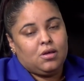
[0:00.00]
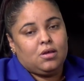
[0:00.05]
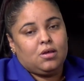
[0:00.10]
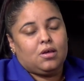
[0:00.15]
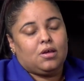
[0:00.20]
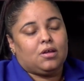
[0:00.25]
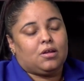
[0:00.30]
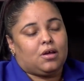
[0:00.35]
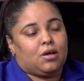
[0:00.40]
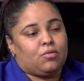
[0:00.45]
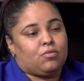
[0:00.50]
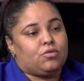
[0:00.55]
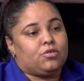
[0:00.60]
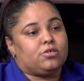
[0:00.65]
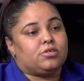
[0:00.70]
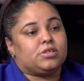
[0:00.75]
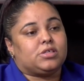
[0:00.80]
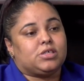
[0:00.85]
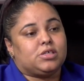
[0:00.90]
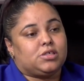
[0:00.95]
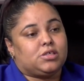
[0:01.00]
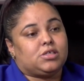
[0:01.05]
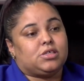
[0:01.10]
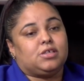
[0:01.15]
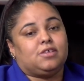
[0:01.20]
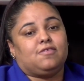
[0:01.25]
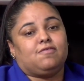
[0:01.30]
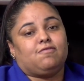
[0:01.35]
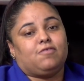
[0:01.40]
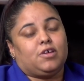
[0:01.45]
And I will assist
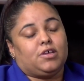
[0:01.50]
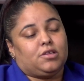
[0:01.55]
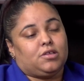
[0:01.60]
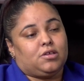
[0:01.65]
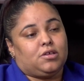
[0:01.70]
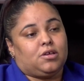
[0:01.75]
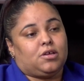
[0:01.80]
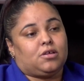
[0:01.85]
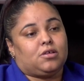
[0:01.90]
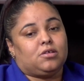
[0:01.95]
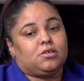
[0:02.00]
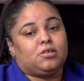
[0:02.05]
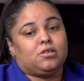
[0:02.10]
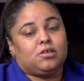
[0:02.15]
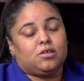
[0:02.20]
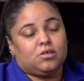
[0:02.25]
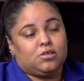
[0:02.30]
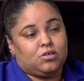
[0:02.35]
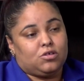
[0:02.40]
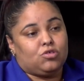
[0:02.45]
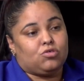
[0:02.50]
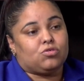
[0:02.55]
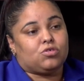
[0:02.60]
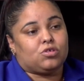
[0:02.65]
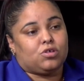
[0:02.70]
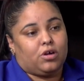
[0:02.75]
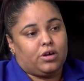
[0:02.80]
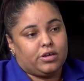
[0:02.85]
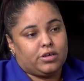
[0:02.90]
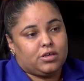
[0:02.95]
in funding getting you
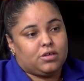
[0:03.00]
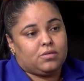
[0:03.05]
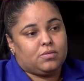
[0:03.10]
started.